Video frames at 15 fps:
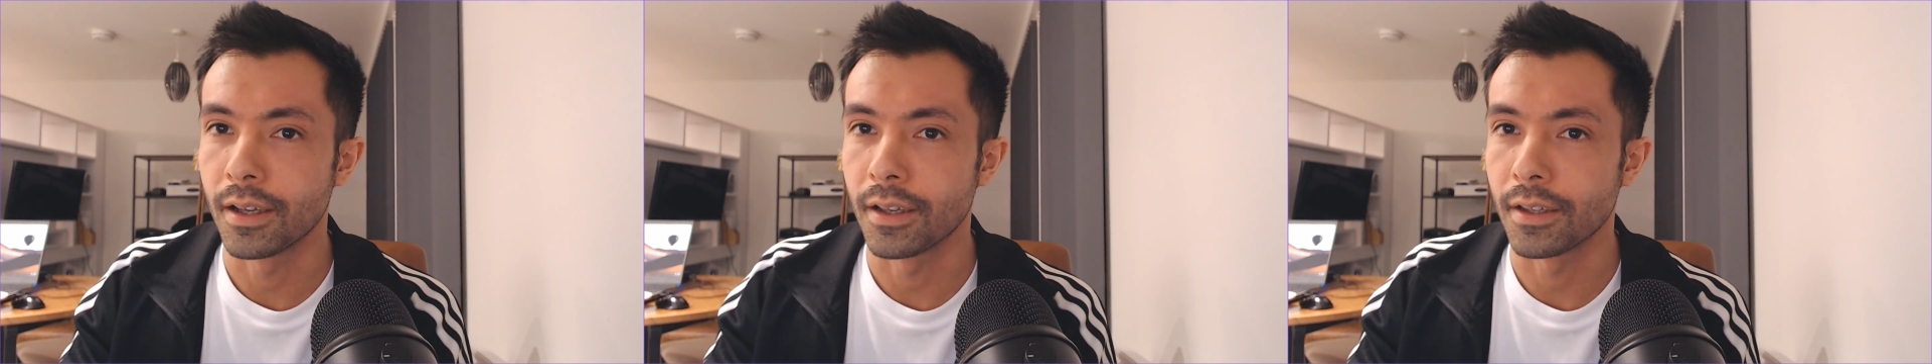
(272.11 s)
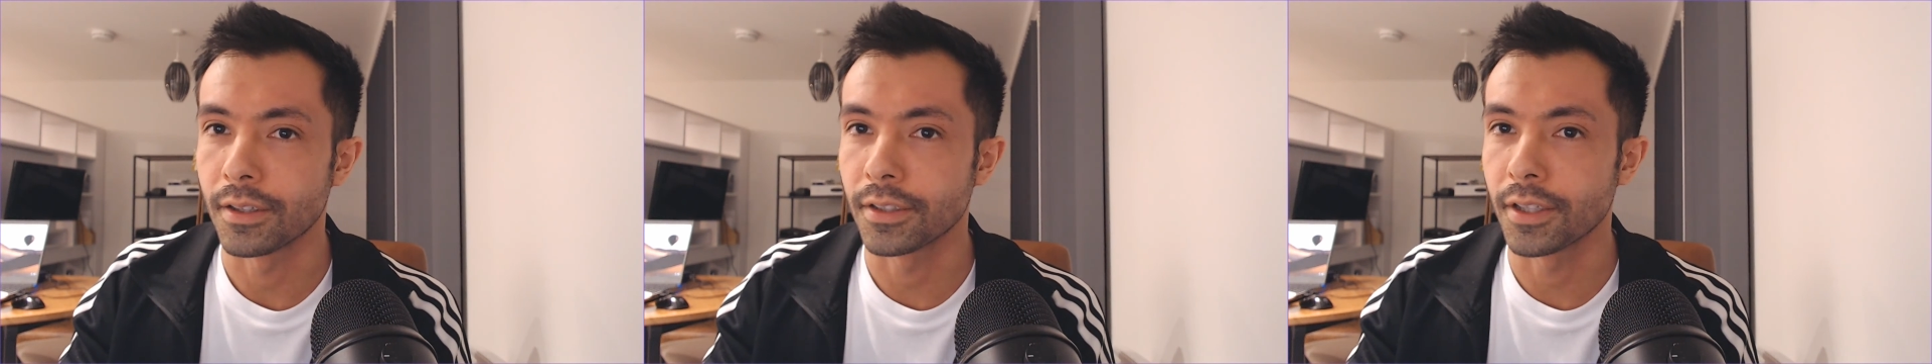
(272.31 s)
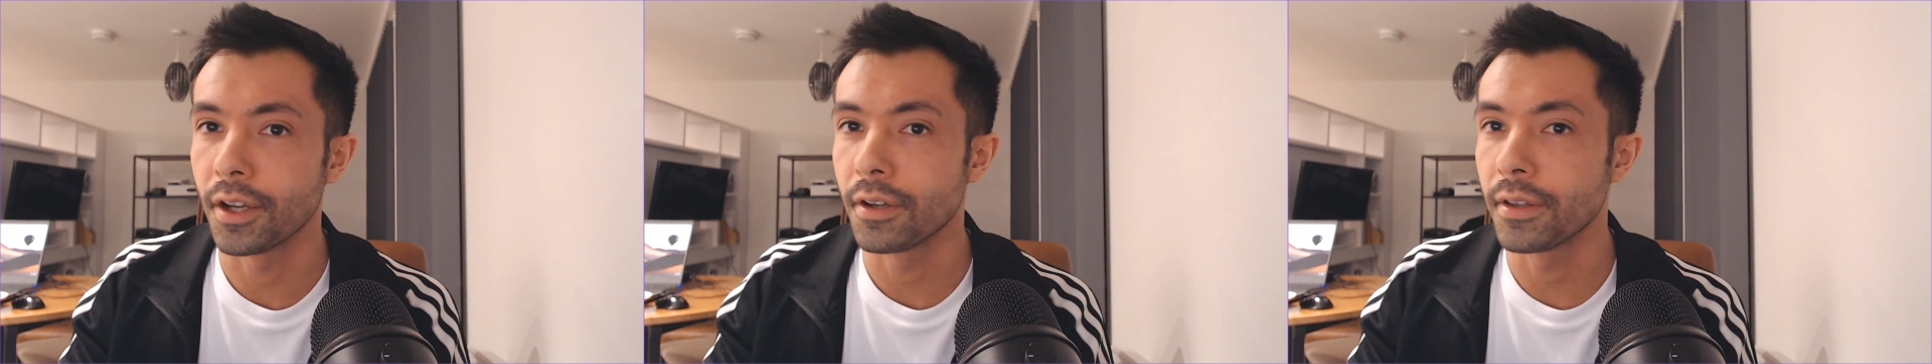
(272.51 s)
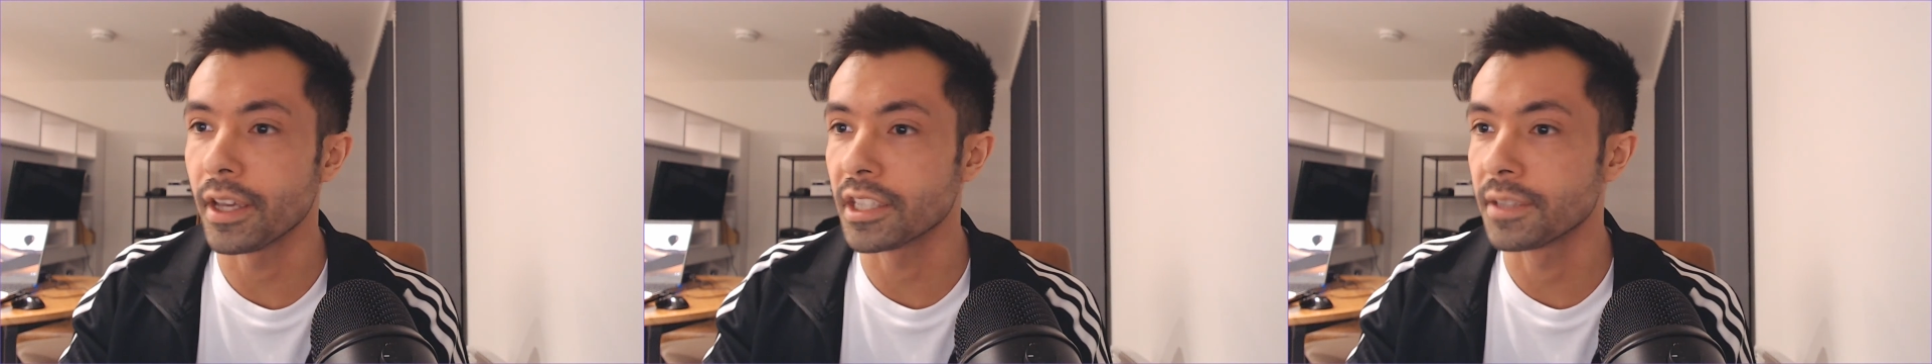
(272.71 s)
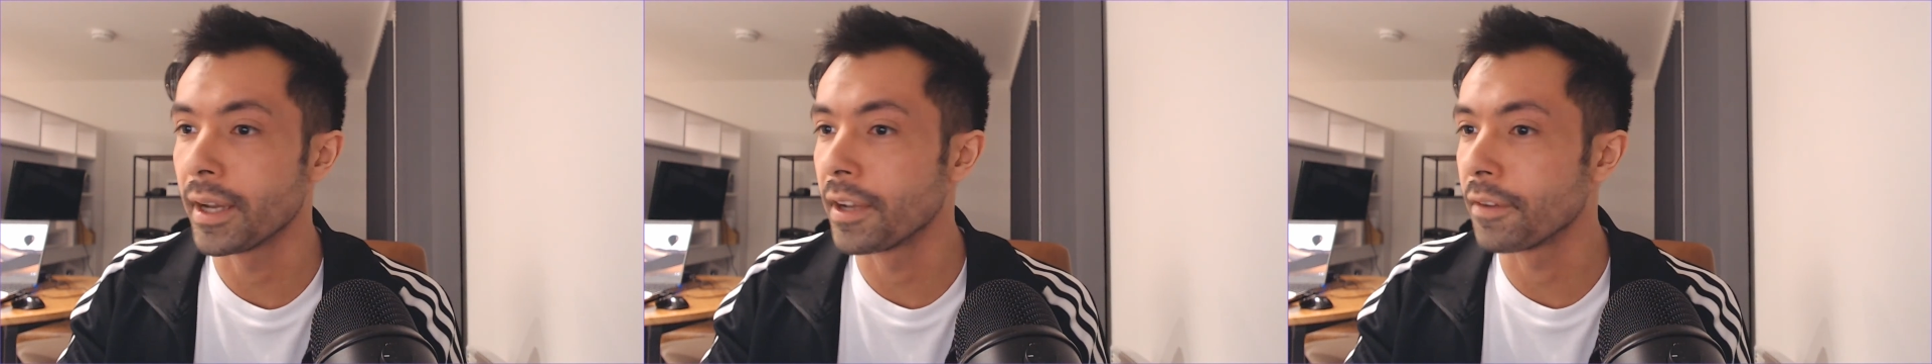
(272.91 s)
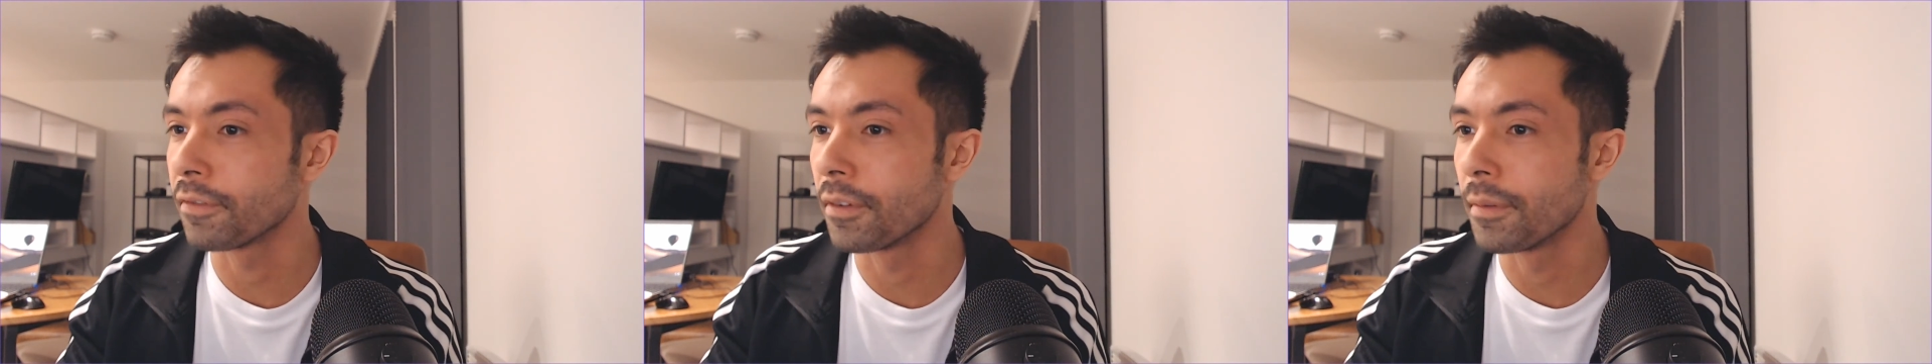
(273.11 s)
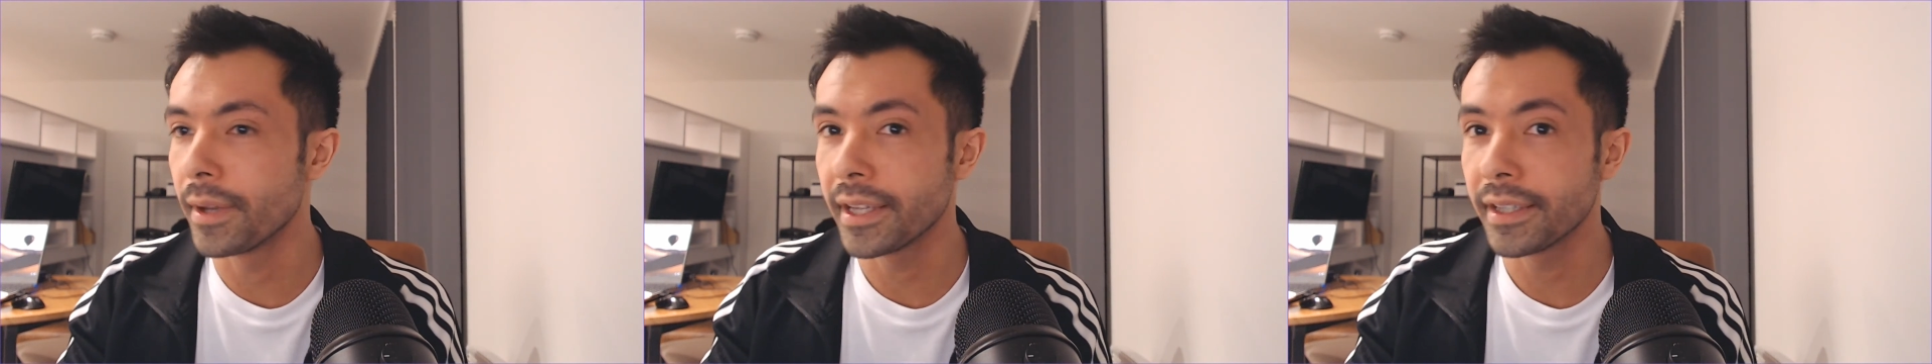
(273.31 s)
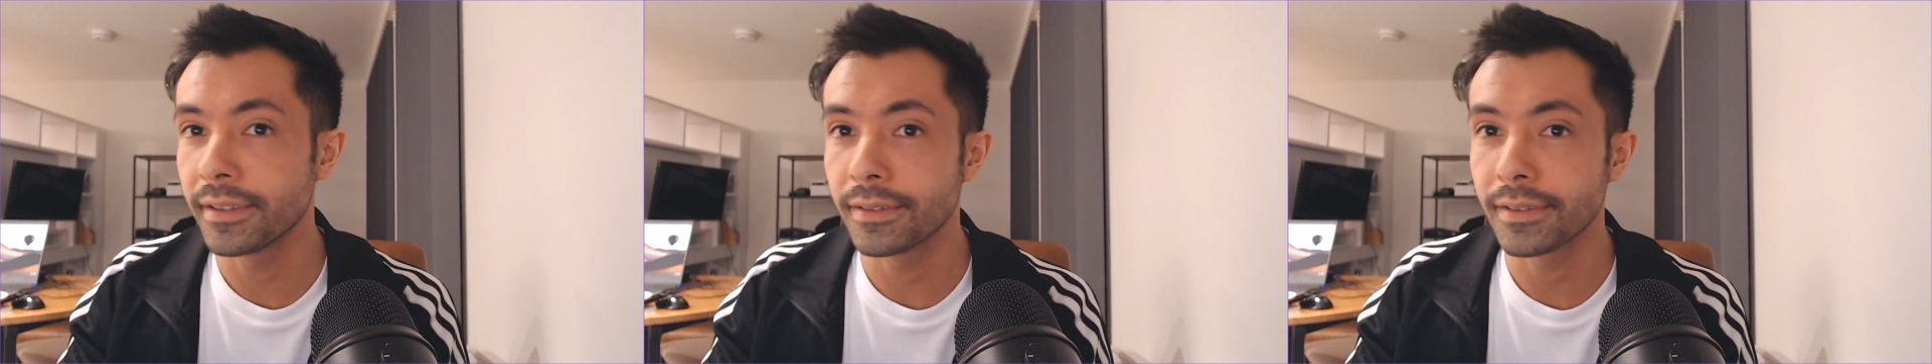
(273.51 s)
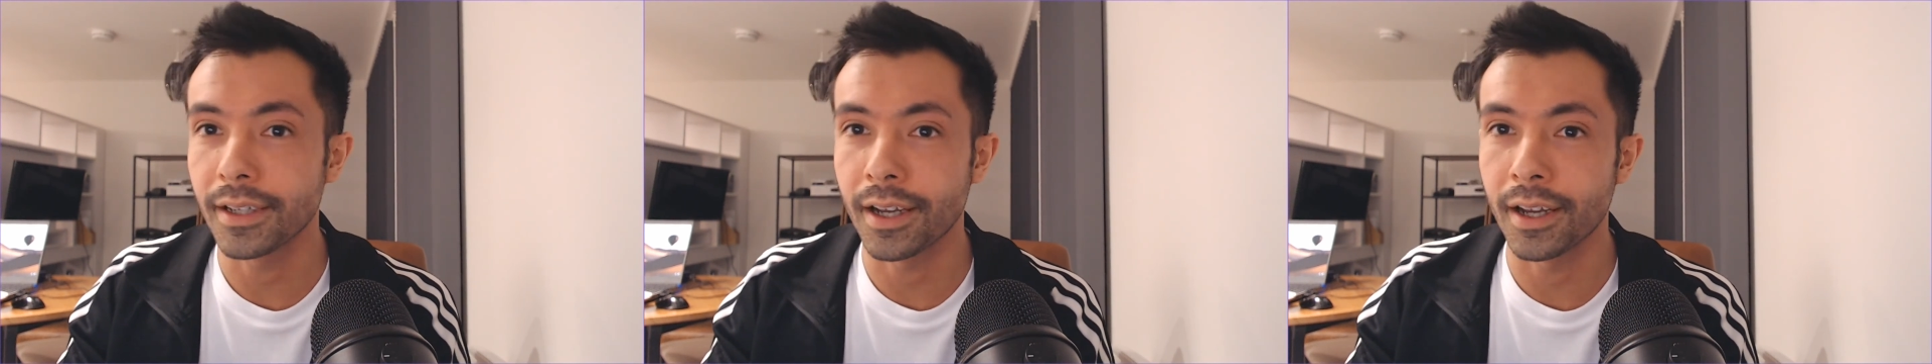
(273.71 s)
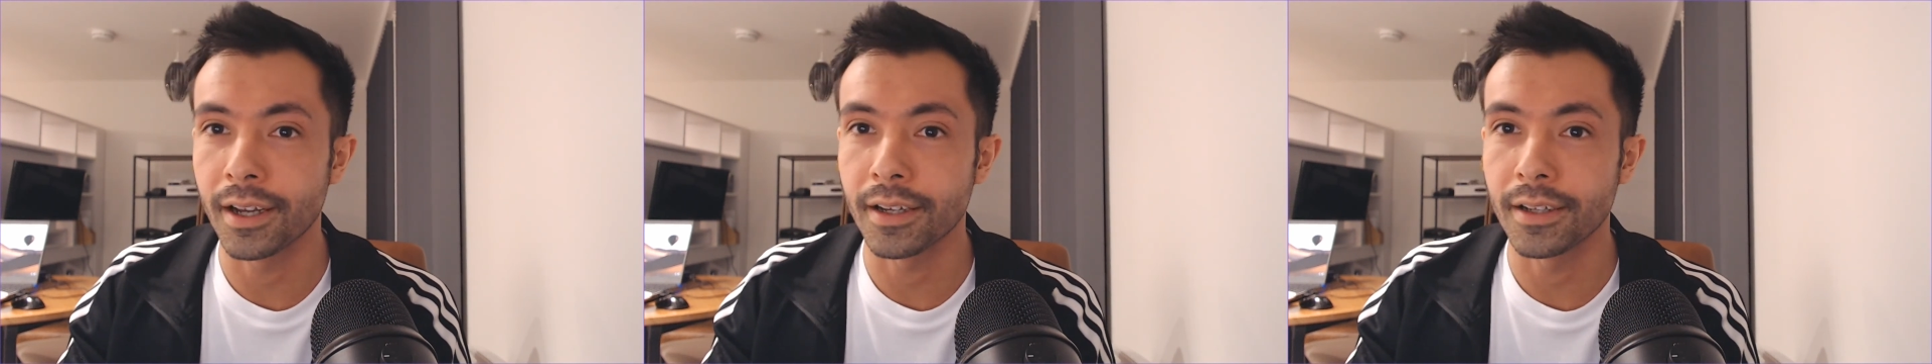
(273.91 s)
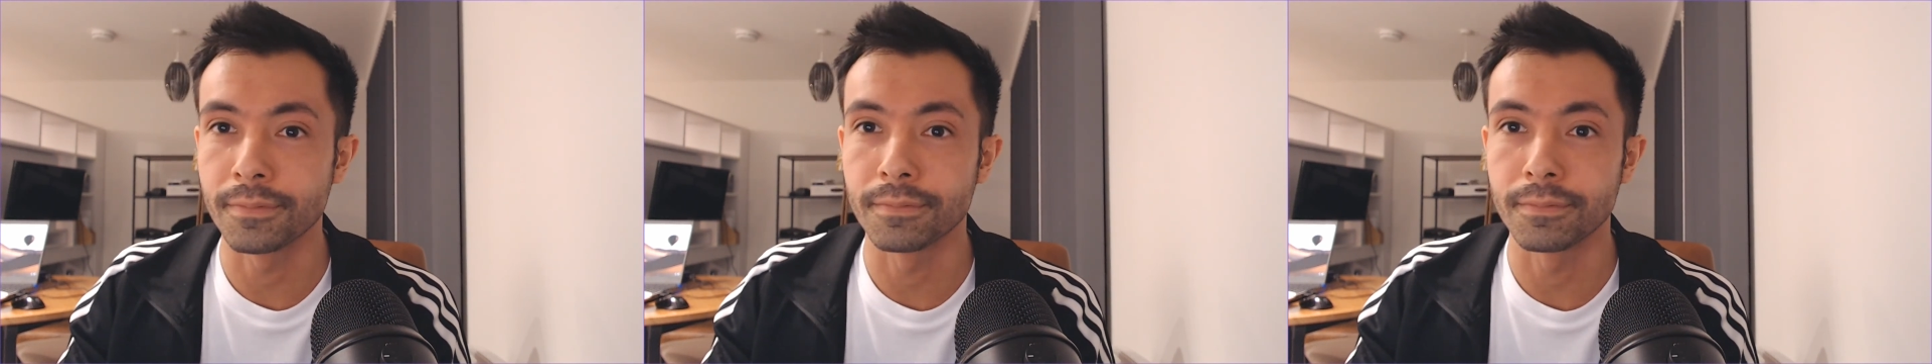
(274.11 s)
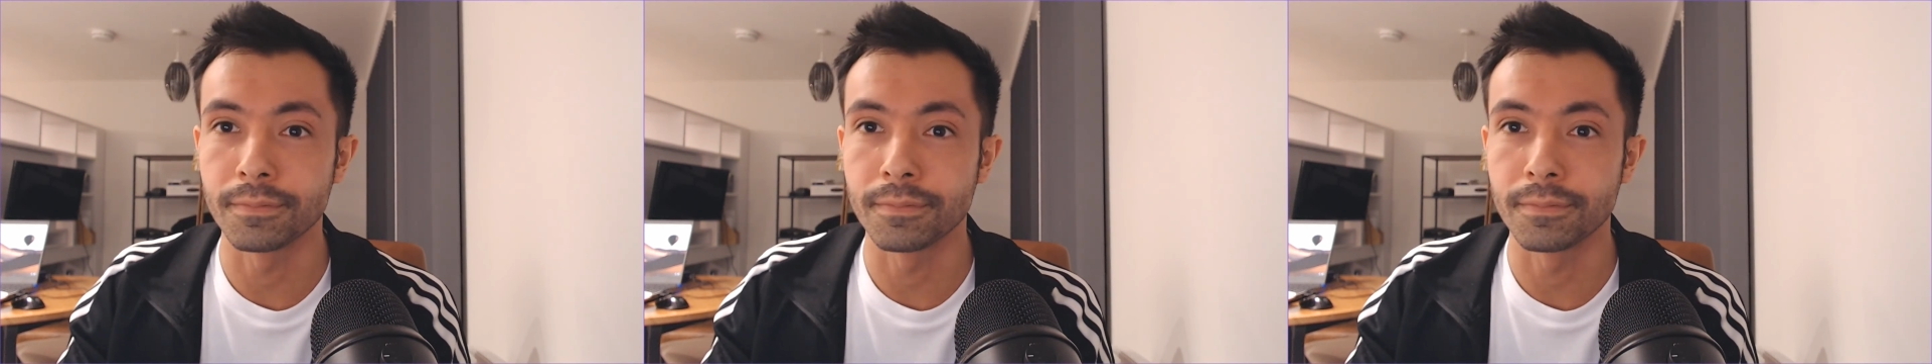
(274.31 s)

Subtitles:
So that's about it from me. I